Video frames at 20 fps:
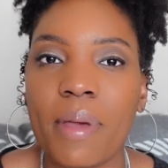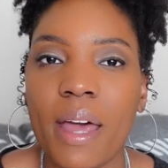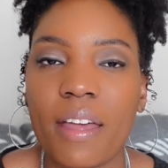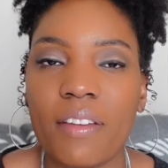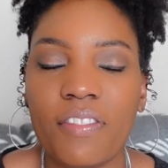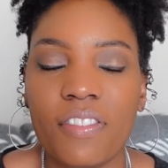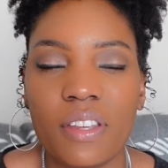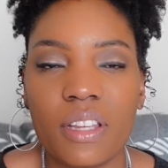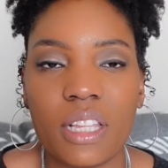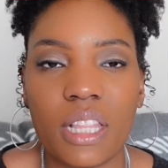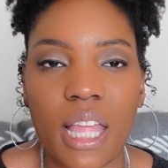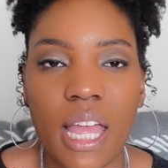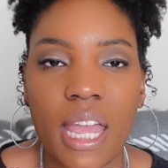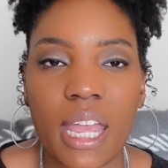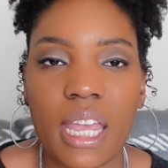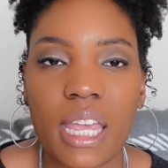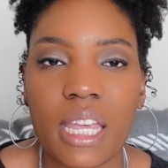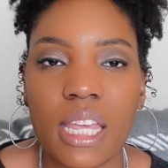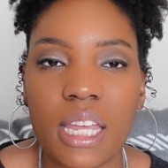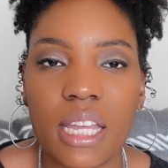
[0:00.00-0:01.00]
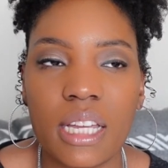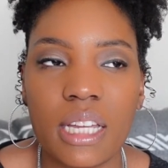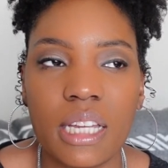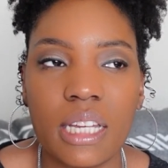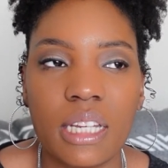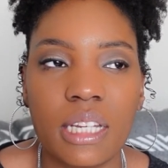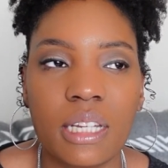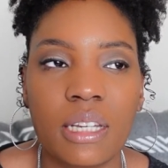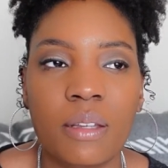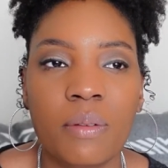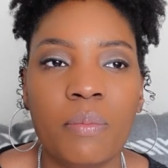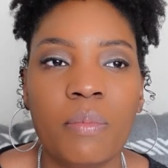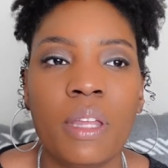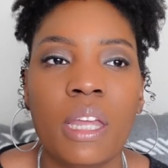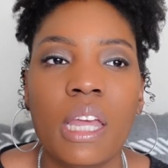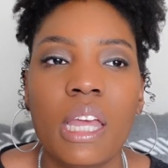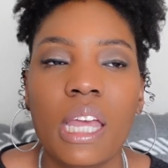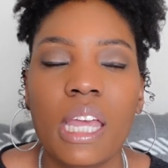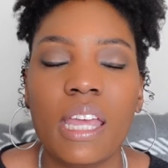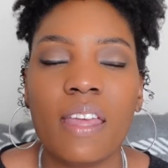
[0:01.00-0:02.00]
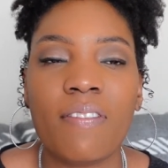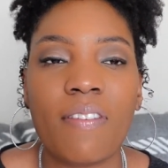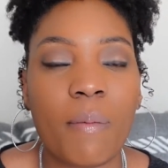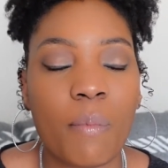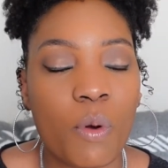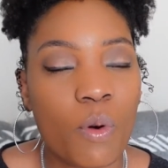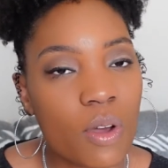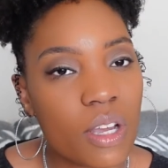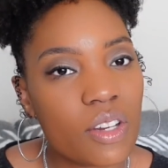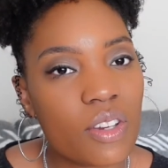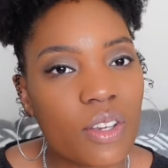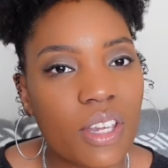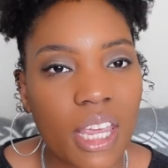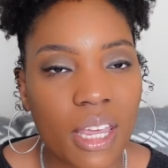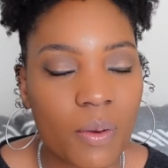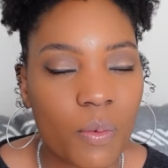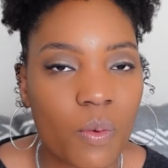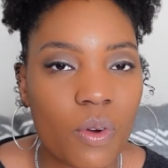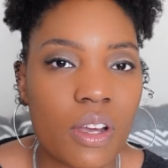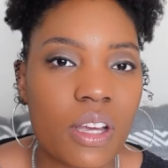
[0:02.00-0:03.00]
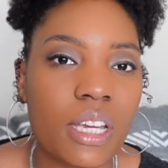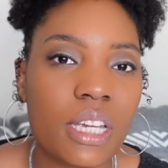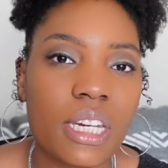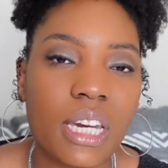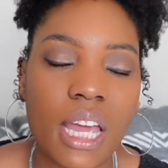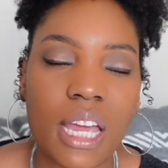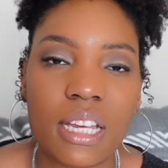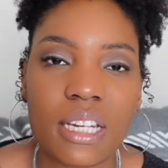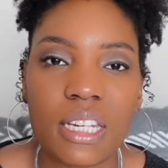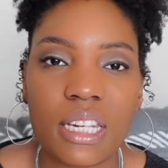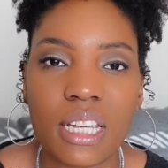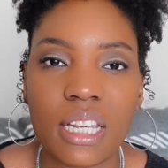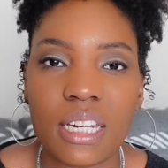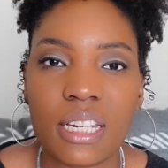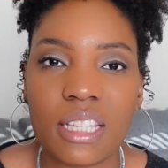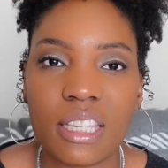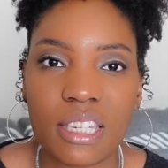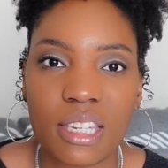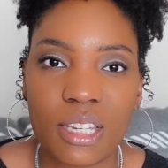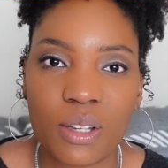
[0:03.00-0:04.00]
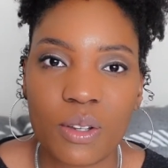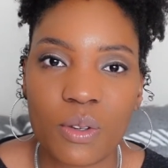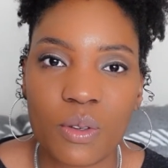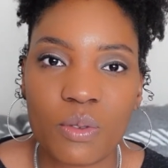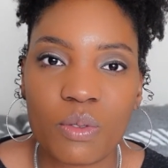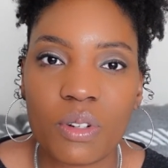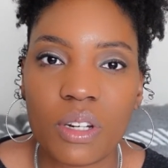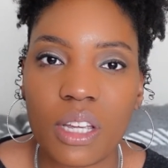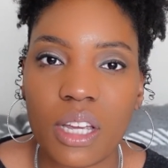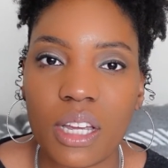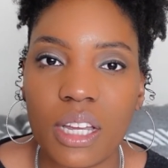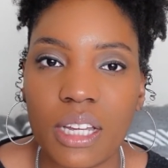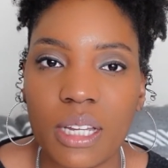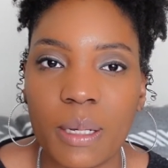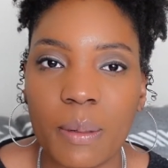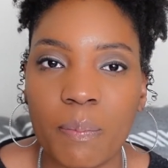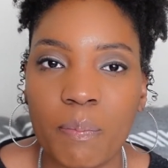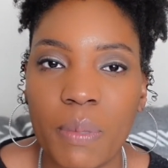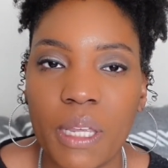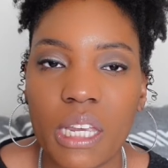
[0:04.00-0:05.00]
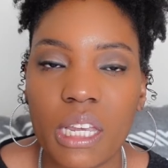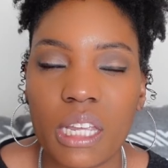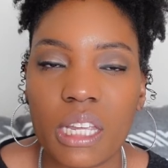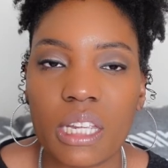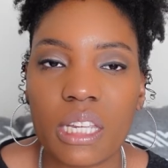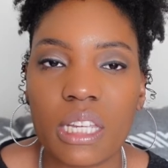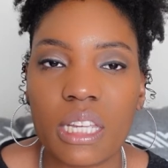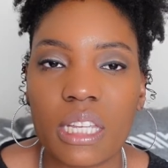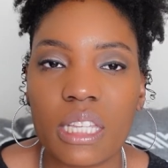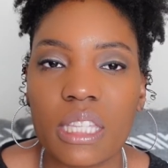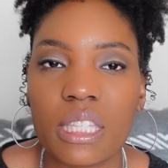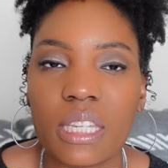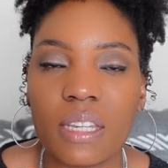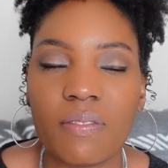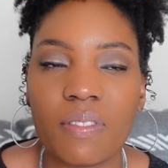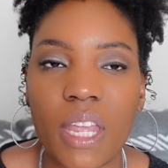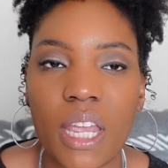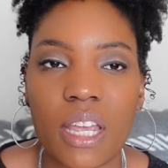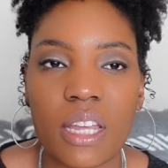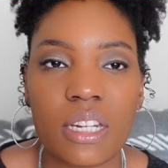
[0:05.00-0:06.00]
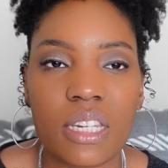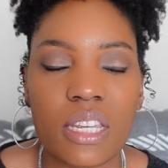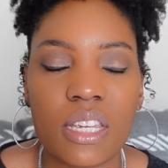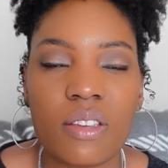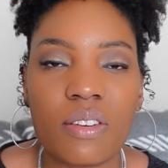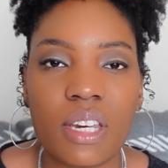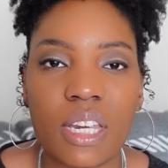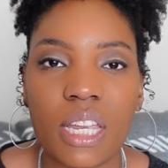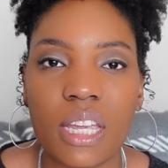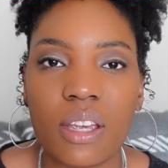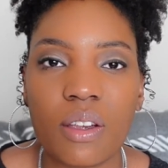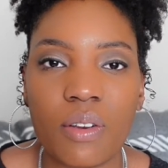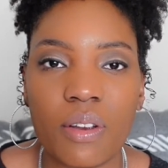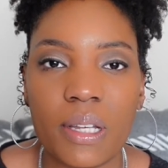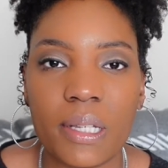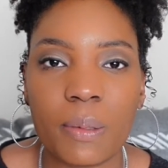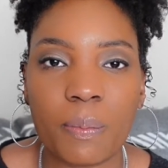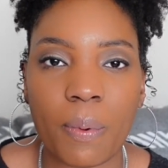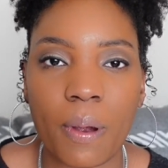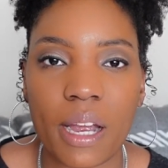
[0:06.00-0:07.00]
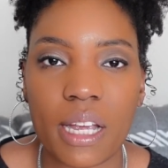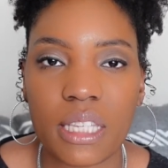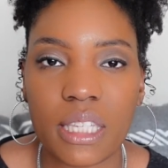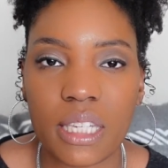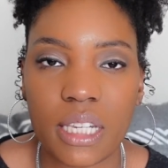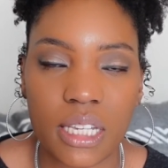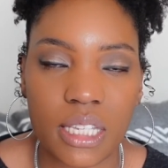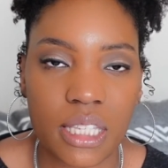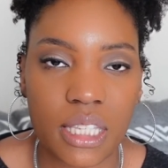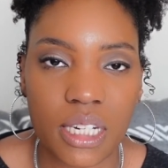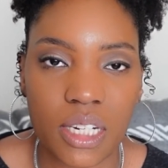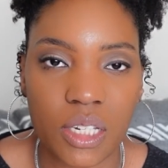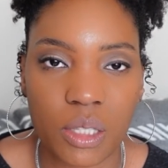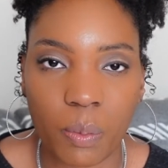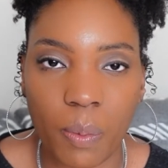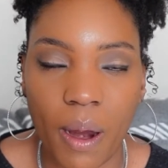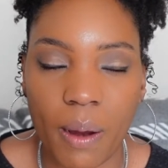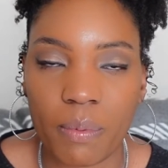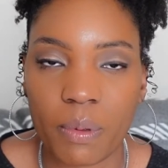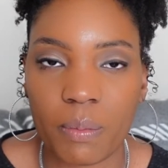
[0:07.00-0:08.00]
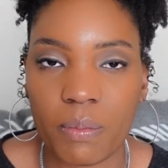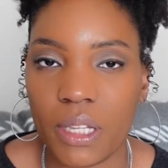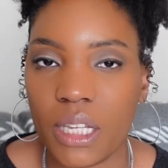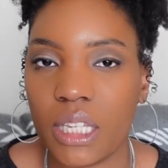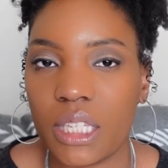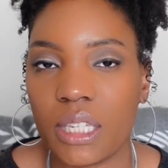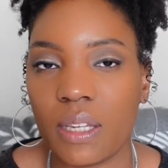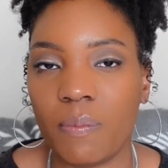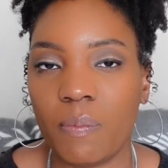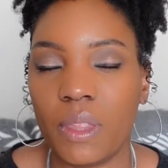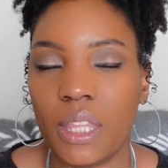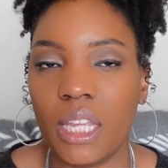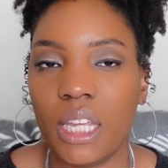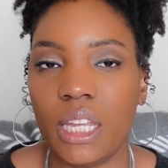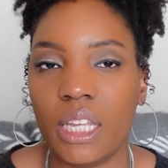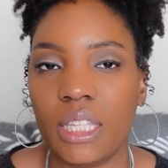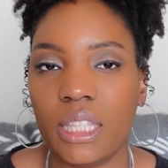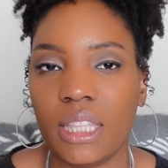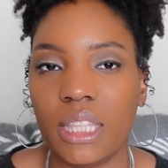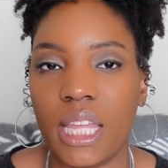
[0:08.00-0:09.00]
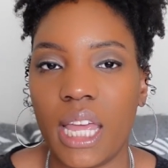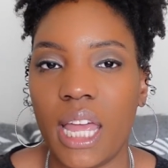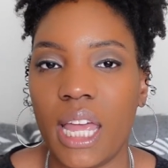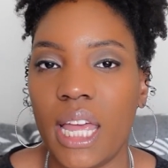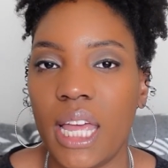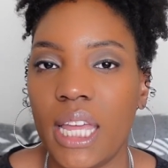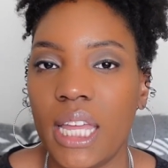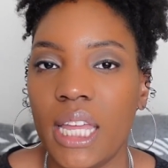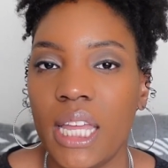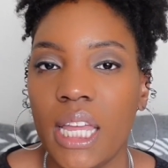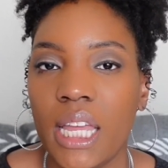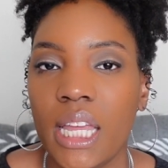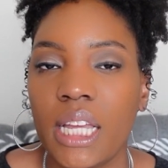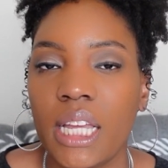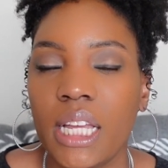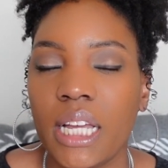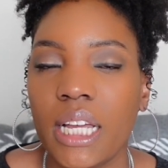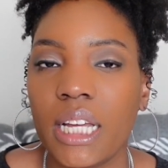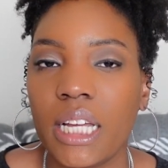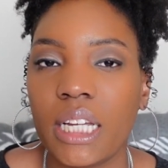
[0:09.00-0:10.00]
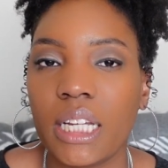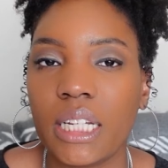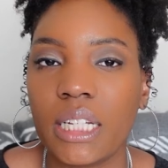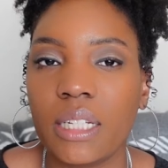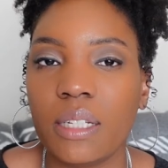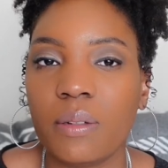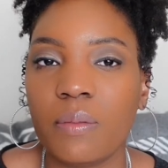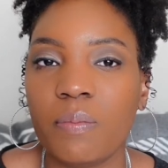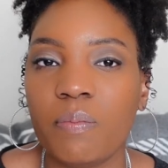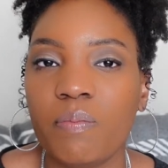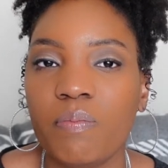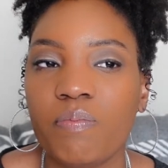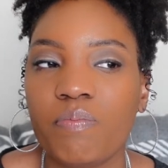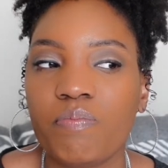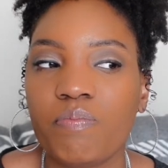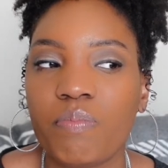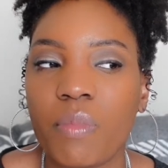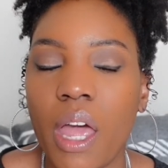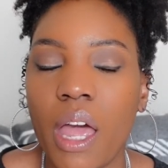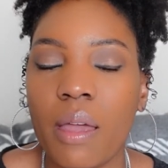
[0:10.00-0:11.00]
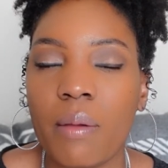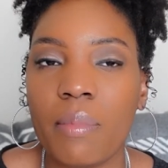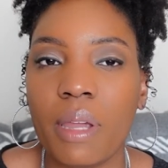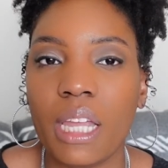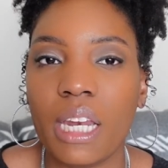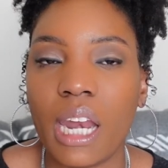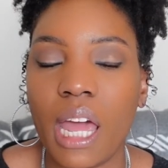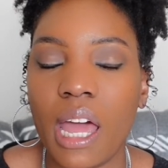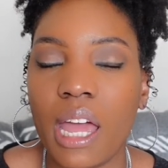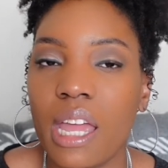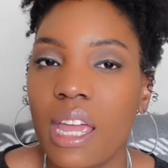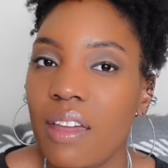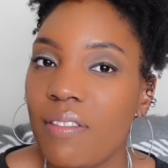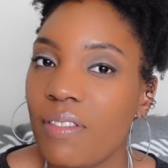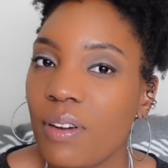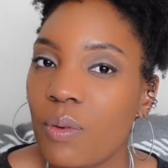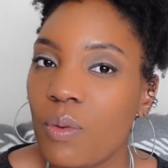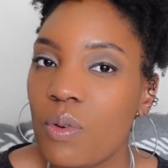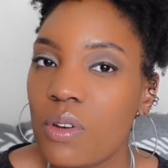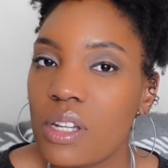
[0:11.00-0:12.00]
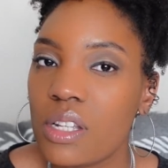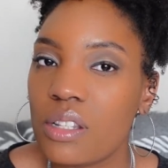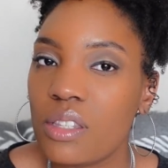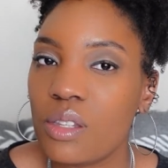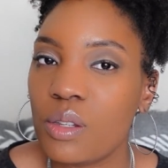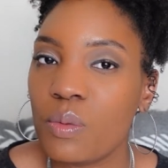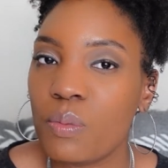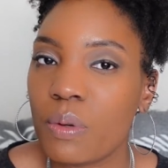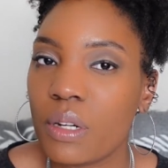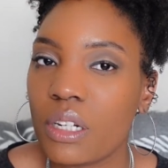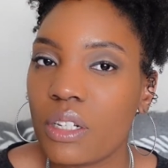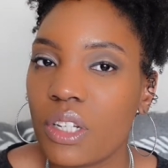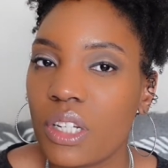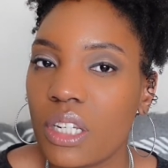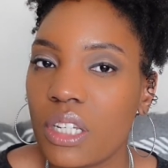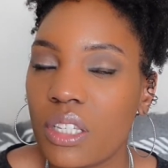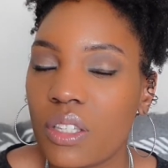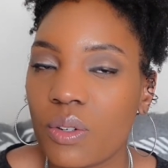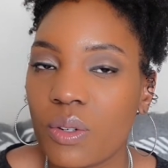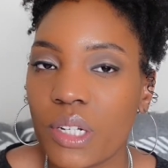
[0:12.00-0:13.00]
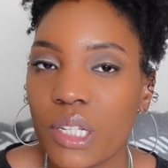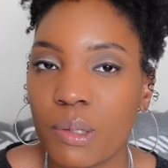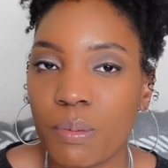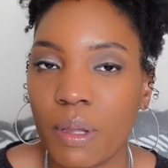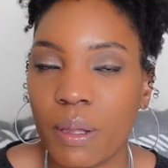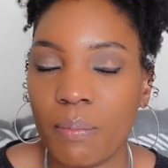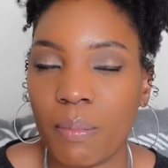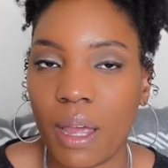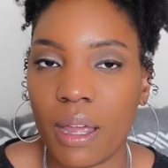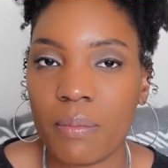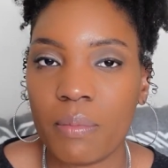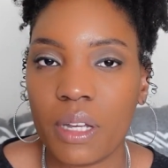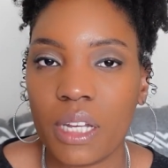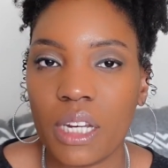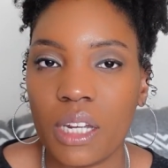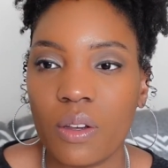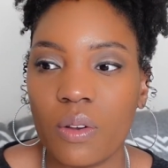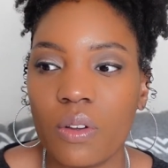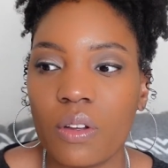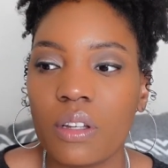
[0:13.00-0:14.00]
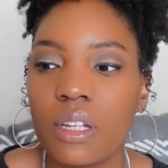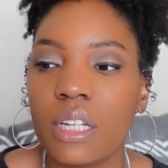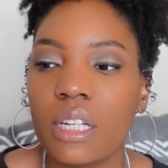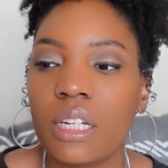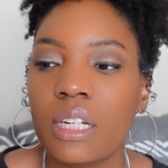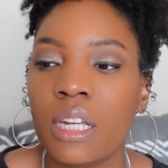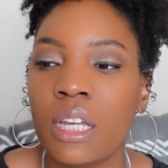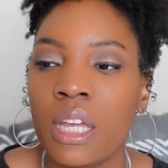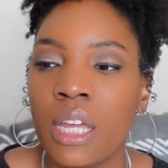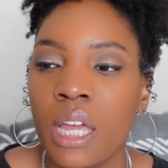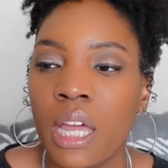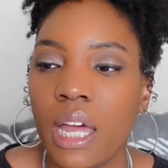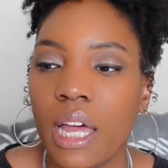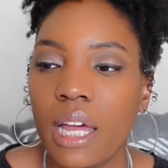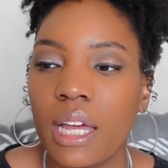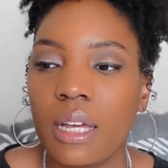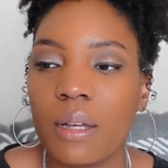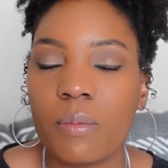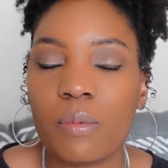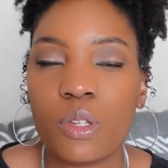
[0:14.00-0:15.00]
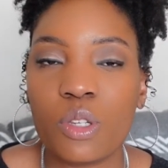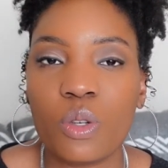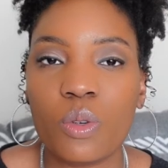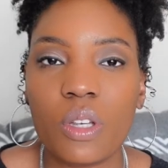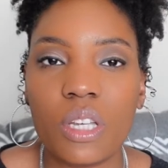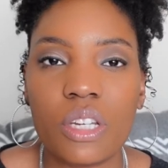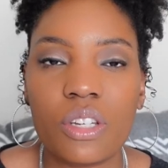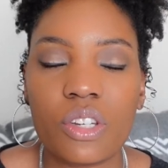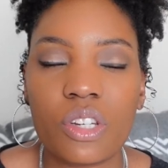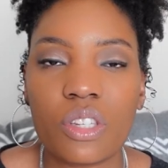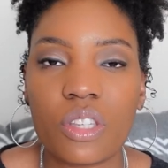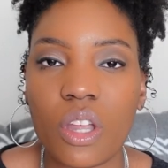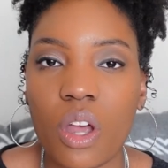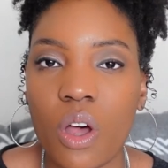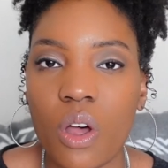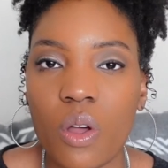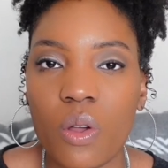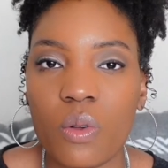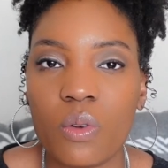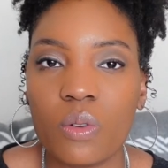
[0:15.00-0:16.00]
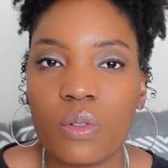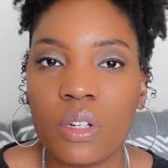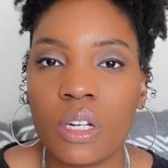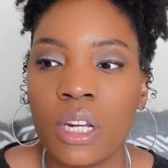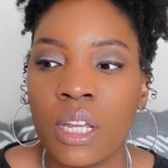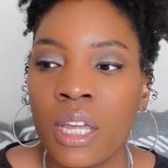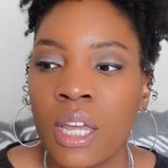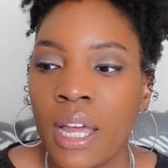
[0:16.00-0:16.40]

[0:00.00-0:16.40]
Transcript: I feel like if I'm going to get one, I should get it soon, because if they continue to increase prices, then it's probably something that I may not ever want to purchase or spend my money on. To each his own.